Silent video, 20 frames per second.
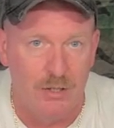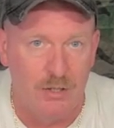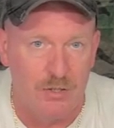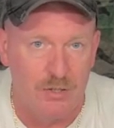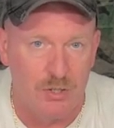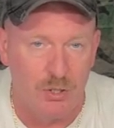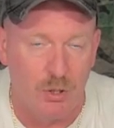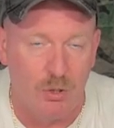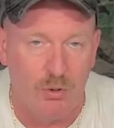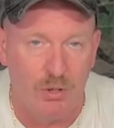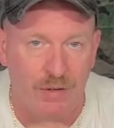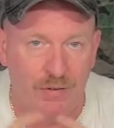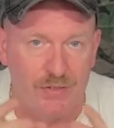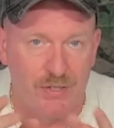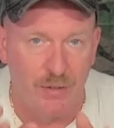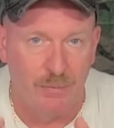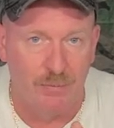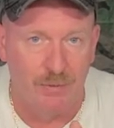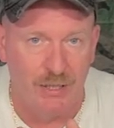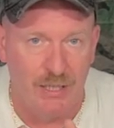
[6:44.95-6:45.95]
So if
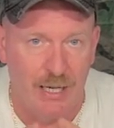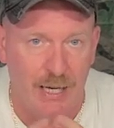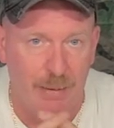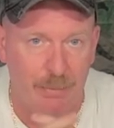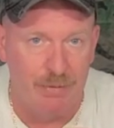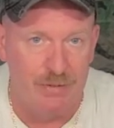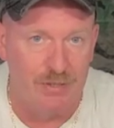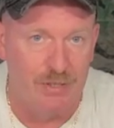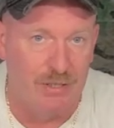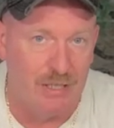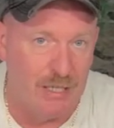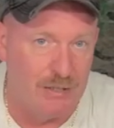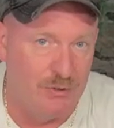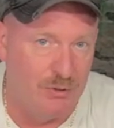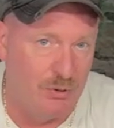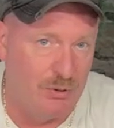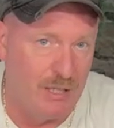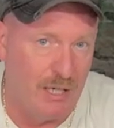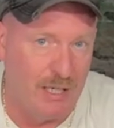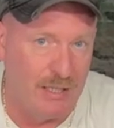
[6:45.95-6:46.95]
something happens and they
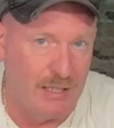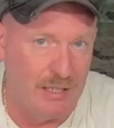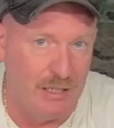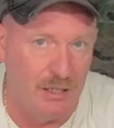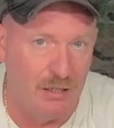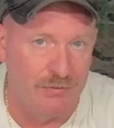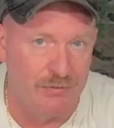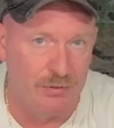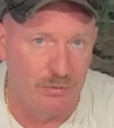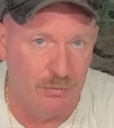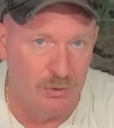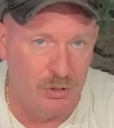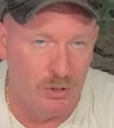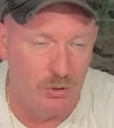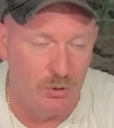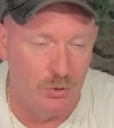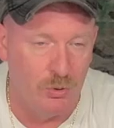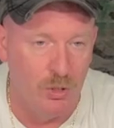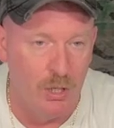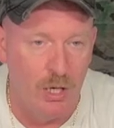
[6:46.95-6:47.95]
do not hear from
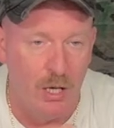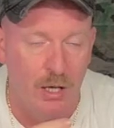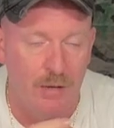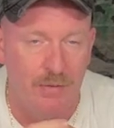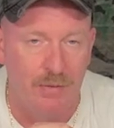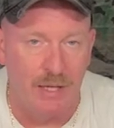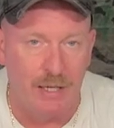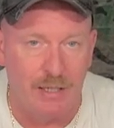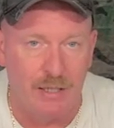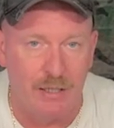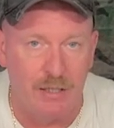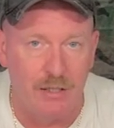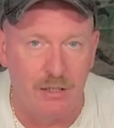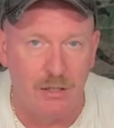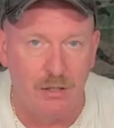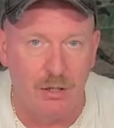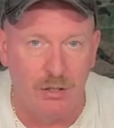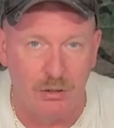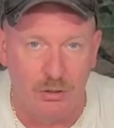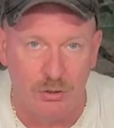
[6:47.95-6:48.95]
you, they can
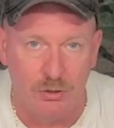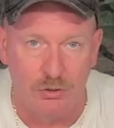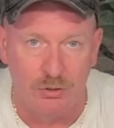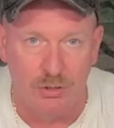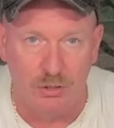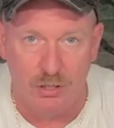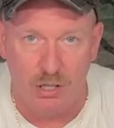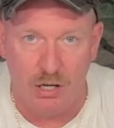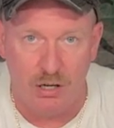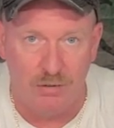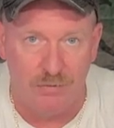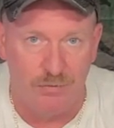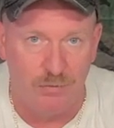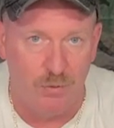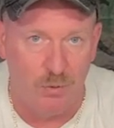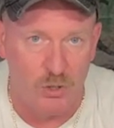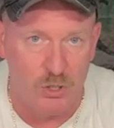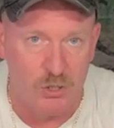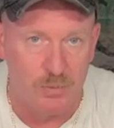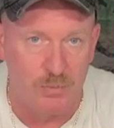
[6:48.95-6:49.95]
alert the law
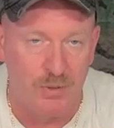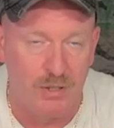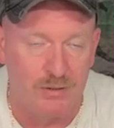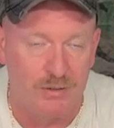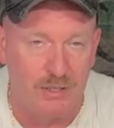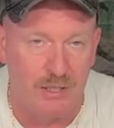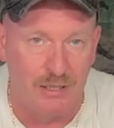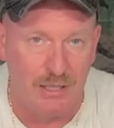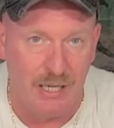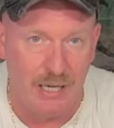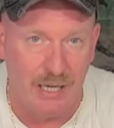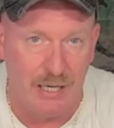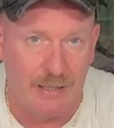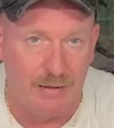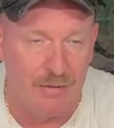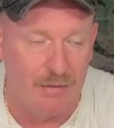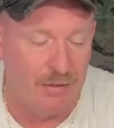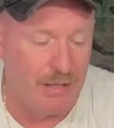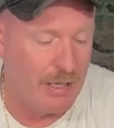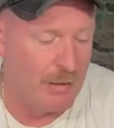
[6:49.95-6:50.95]
enforcement that,
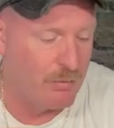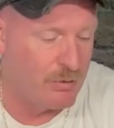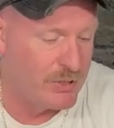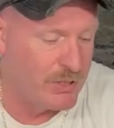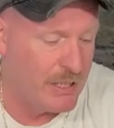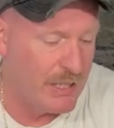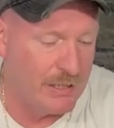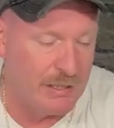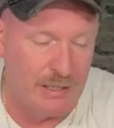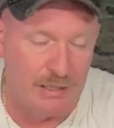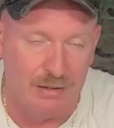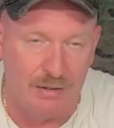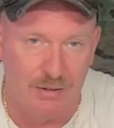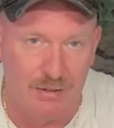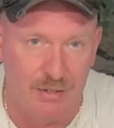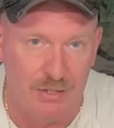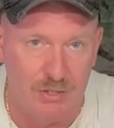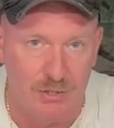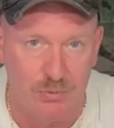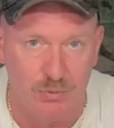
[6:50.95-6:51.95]
hey, they were taking
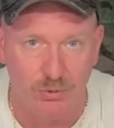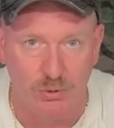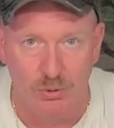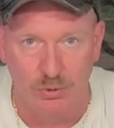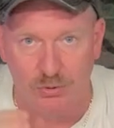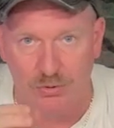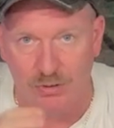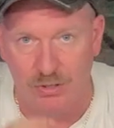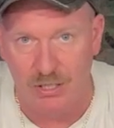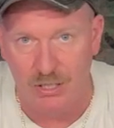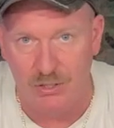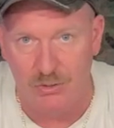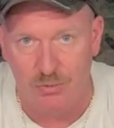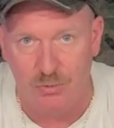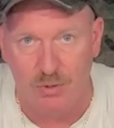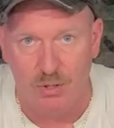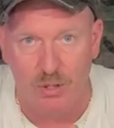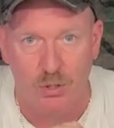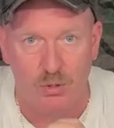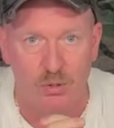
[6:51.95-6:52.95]
this route, these
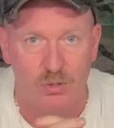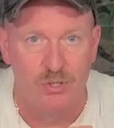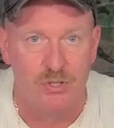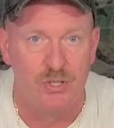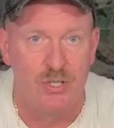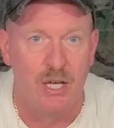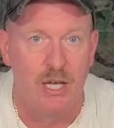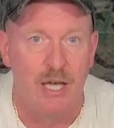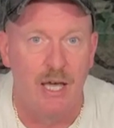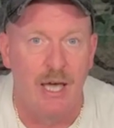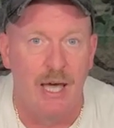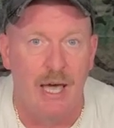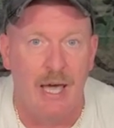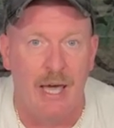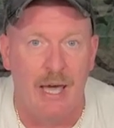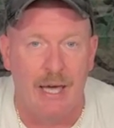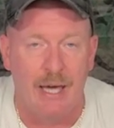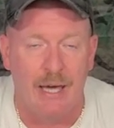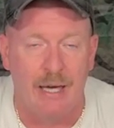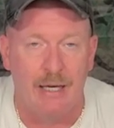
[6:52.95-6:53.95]
roads,
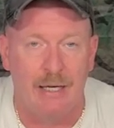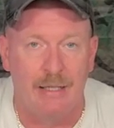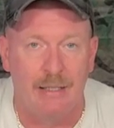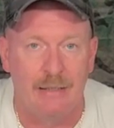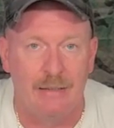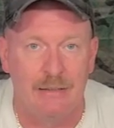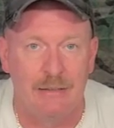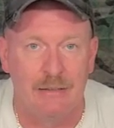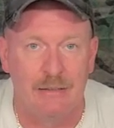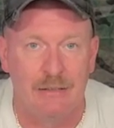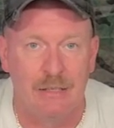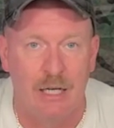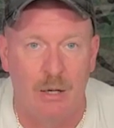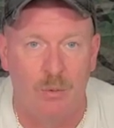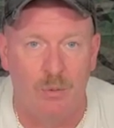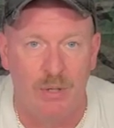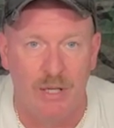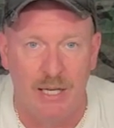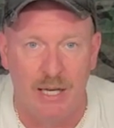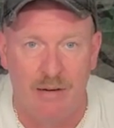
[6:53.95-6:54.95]
and
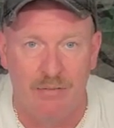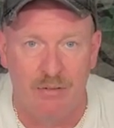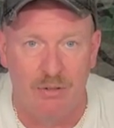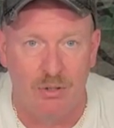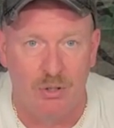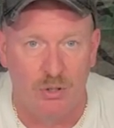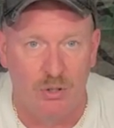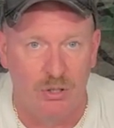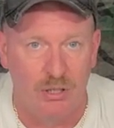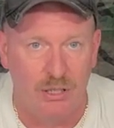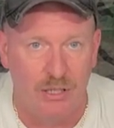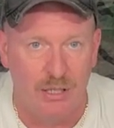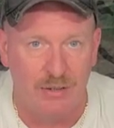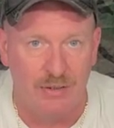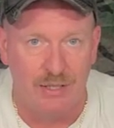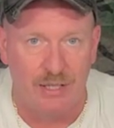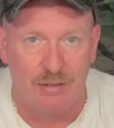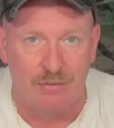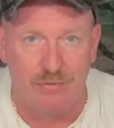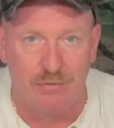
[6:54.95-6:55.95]
we haven't heard
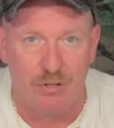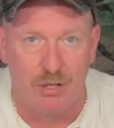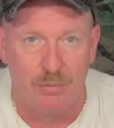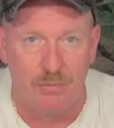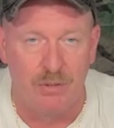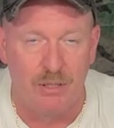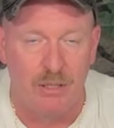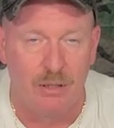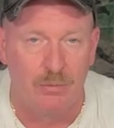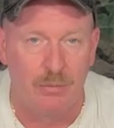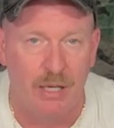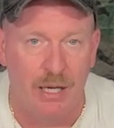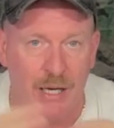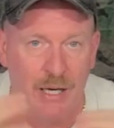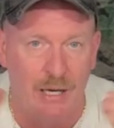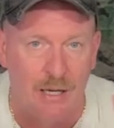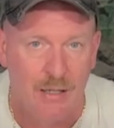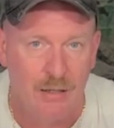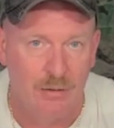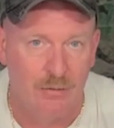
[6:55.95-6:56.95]
anything from them,
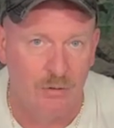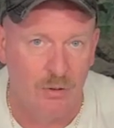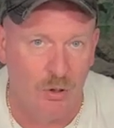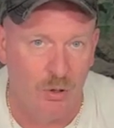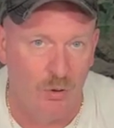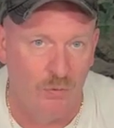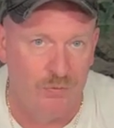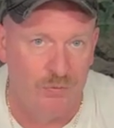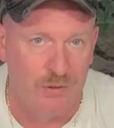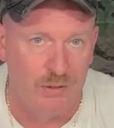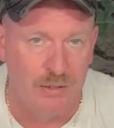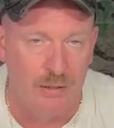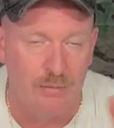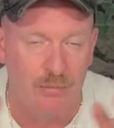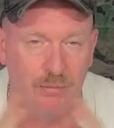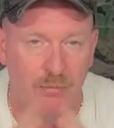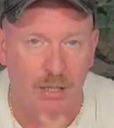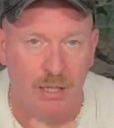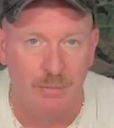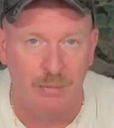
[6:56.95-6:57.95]
and hopefully
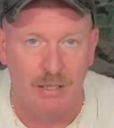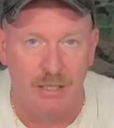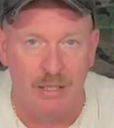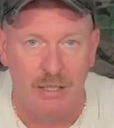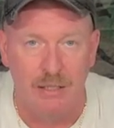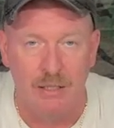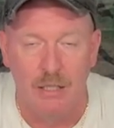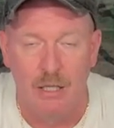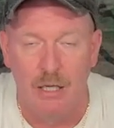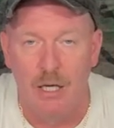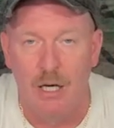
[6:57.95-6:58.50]
maybe